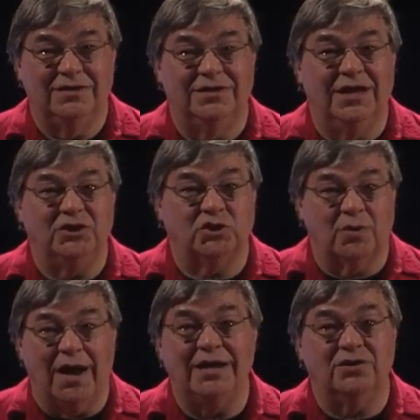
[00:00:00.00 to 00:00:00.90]
They
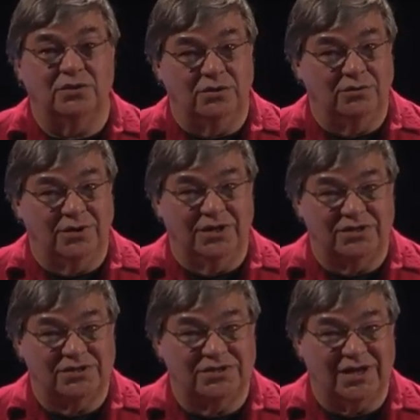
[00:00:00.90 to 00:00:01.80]
tried to do
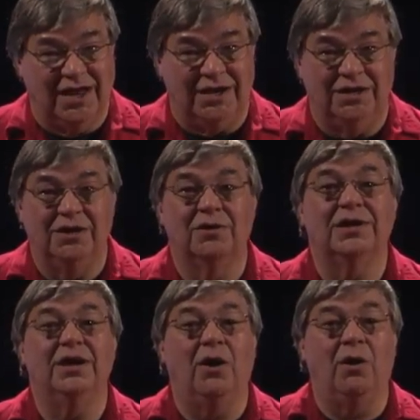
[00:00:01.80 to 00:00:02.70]
this, and
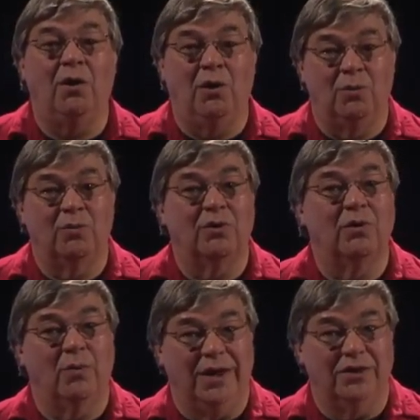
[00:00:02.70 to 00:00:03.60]
nearly all were
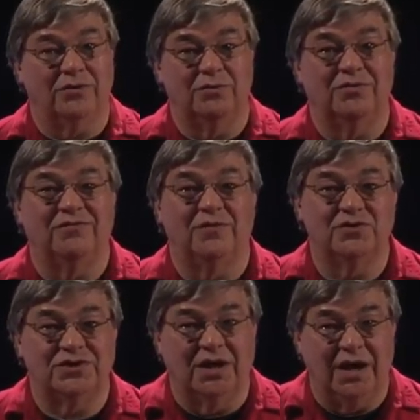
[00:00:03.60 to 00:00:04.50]
awake through the
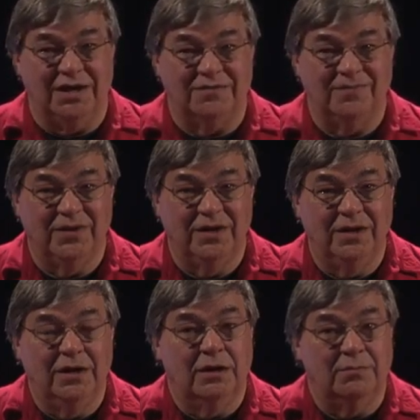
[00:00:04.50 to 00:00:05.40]
first night.
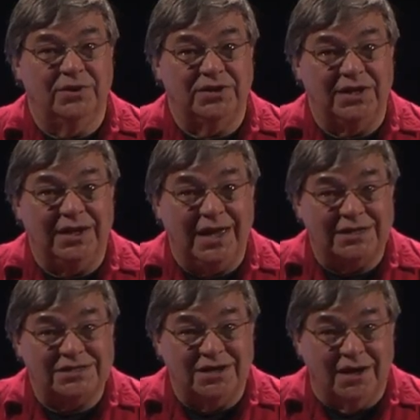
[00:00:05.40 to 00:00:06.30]
But the
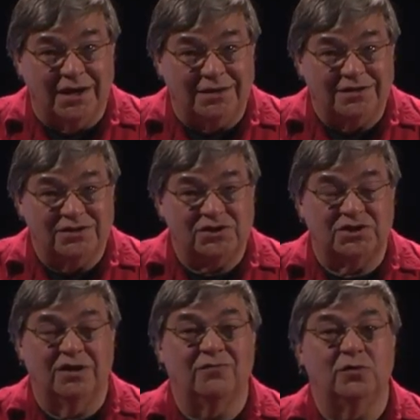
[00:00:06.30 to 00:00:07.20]
next night,
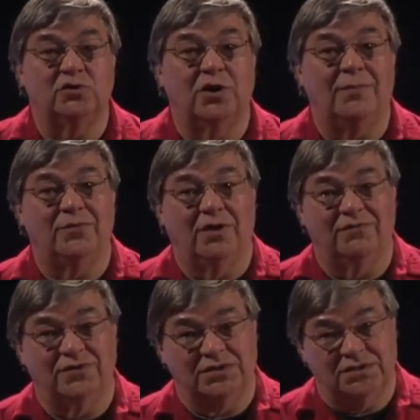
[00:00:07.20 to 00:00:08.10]
several dropped
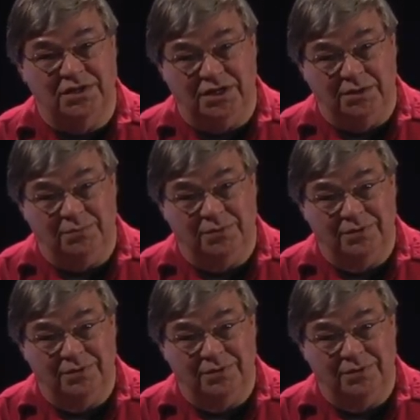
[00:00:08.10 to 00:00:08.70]
off to sleep.